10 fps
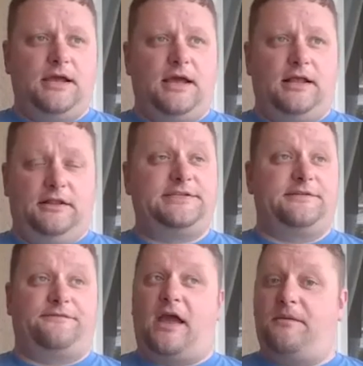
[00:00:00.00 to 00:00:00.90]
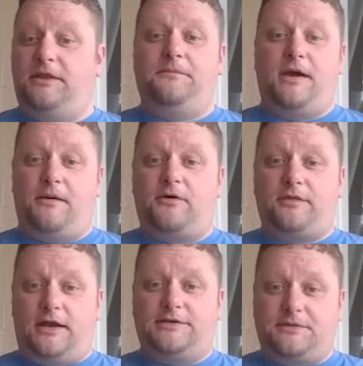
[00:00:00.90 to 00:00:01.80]
at least a family member
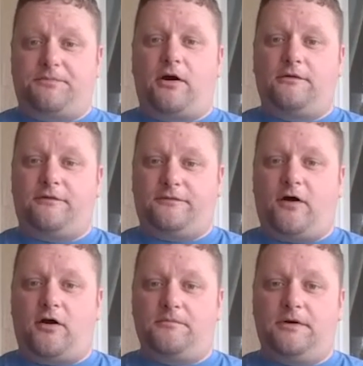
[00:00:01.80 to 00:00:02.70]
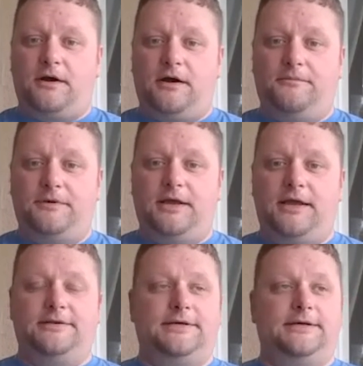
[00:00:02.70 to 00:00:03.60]
that is a part of a farm. Um,
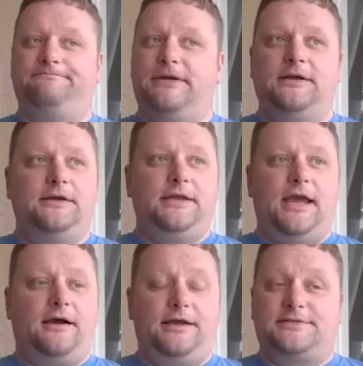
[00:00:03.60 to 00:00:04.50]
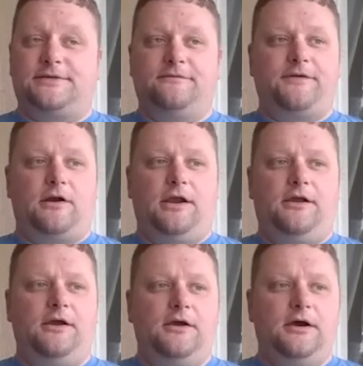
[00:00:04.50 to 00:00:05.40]
and uh, yeah, it's a
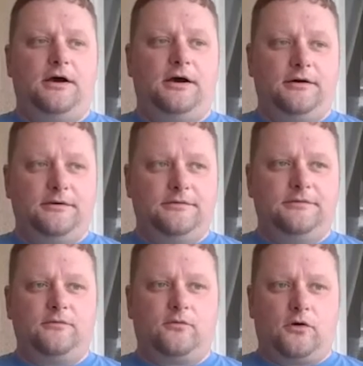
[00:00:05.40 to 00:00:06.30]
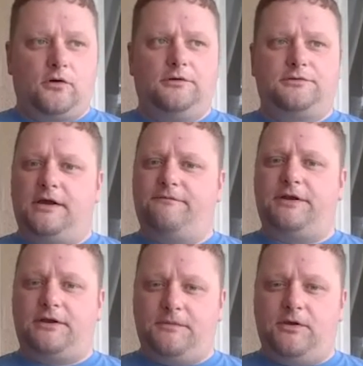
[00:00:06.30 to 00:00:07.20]
very uh,
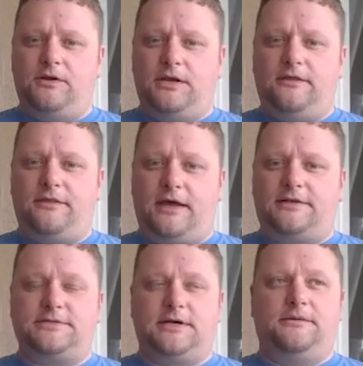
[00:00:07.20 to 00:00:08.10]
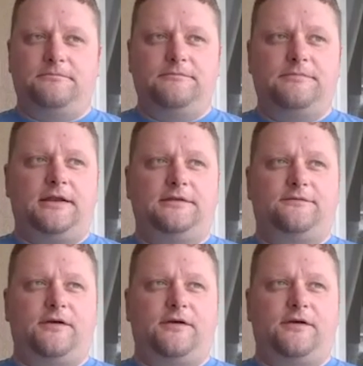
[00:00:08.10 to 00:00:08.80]
rural-driven community that um, that is